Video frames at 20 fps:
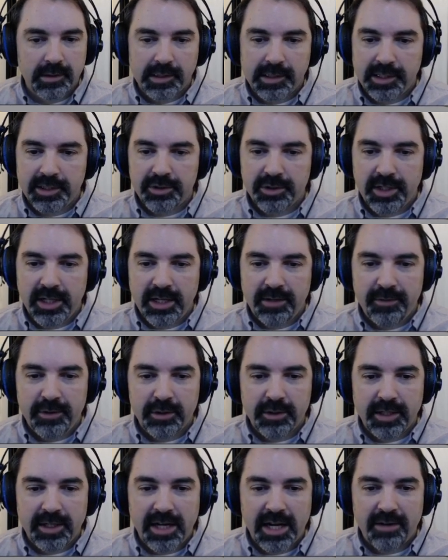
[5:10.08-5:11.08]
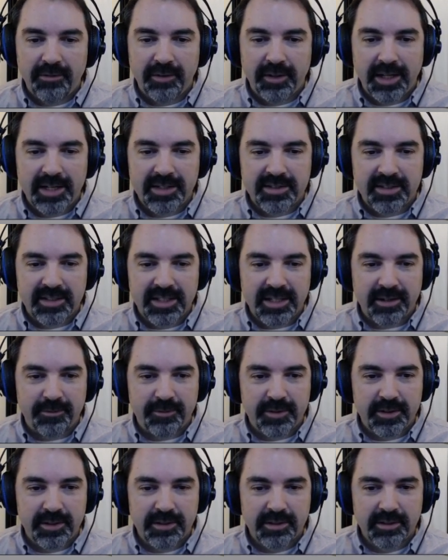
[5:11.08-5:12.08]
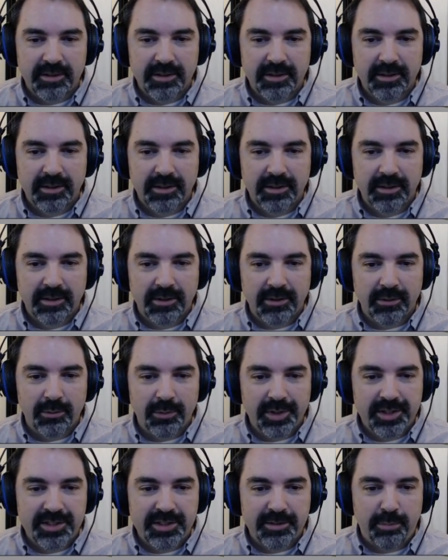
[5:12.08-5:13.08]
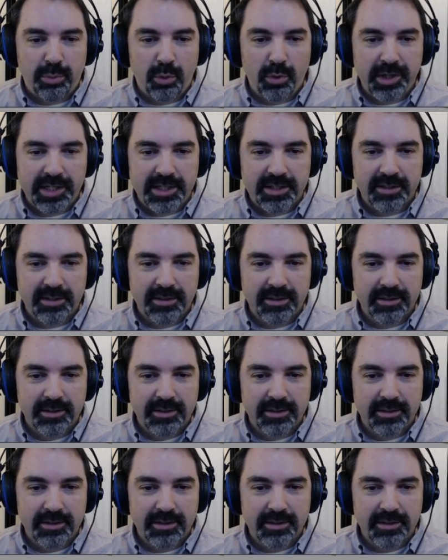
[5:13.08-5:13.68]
These are heavier and have less lift. What is the point?